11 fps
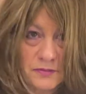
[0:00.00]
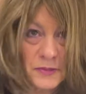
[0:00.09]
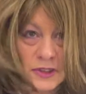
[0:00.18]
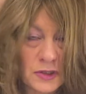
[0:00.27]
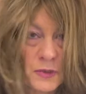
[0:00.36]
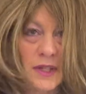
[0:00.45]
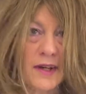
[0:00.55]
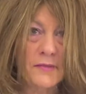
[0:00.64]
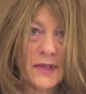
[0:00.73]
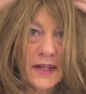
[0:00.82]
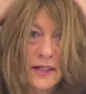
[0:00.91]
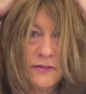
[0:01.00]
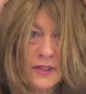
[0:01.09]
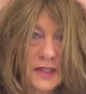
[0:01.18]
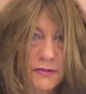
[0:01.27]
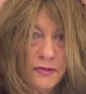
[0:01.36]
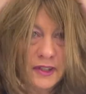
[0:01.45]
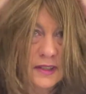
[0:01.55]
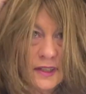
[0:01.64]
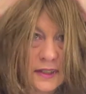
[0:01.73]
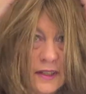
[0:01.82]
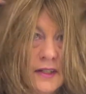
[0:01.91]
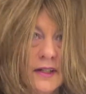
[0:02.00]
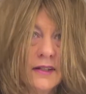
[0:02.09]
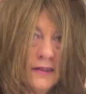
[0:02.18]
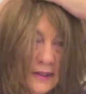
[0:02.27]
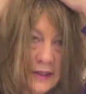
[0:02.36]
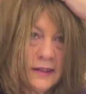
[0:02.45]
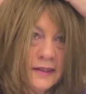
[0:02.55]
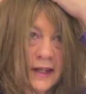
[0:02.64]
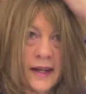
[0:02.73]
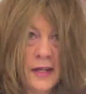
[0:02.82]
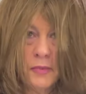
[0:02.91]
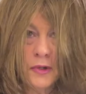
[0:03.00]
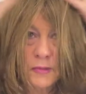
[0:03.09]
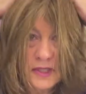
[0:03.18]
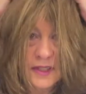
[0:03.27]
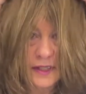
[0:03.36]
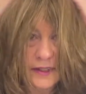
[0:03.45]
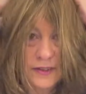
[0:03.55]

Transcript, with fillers: this week I'm not really feeling the, the high permatease.